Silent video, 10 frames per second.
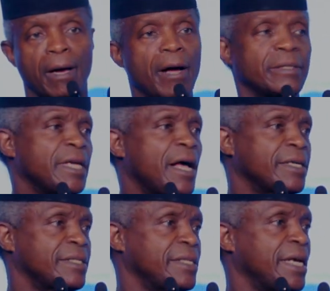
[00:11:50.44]
Our
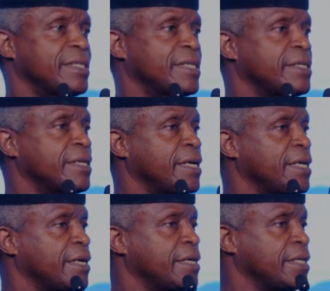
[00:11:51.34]
target, as I said
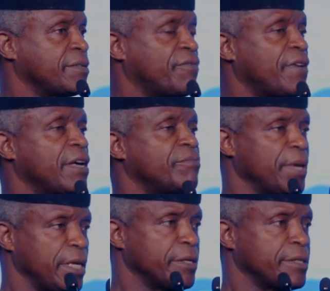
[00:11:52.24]
earlier, is 5
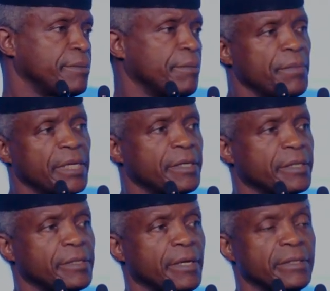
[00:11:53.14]
million
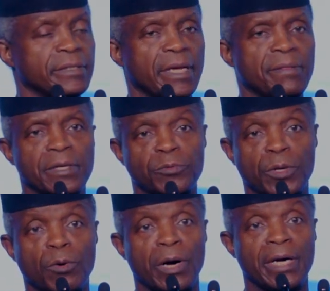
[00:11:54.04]
metric tons, and this
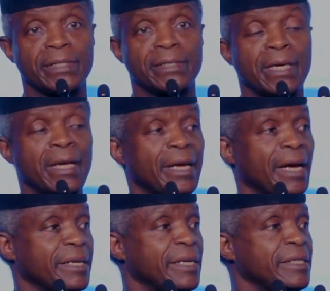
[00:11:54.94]
requires
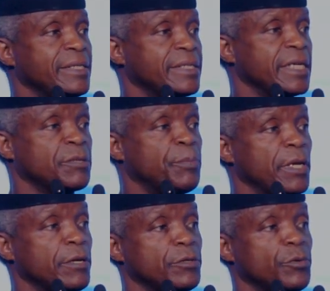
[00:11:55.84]
at least 6
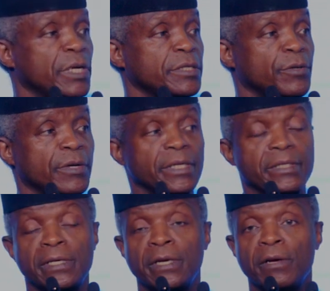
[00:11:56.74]
billion US
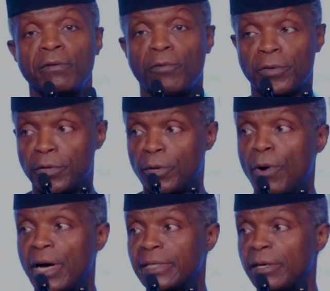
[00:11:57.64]
dollars for the
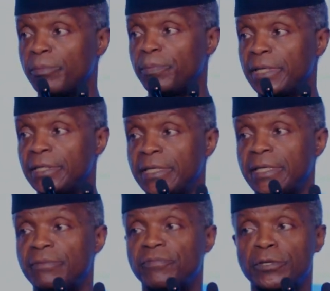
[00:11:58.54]
required
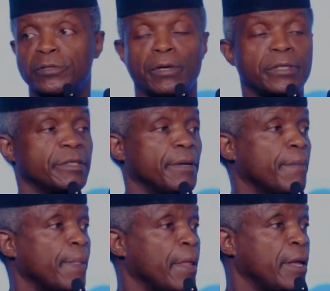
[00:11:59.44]
LPG infrastructure
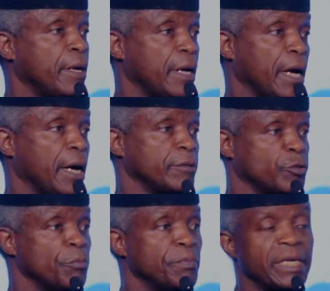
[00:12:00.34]
uh,
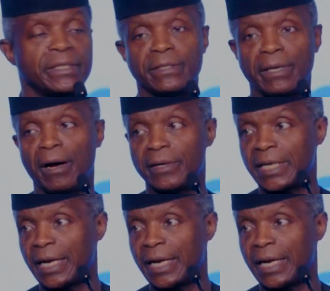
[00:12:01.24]
to meet our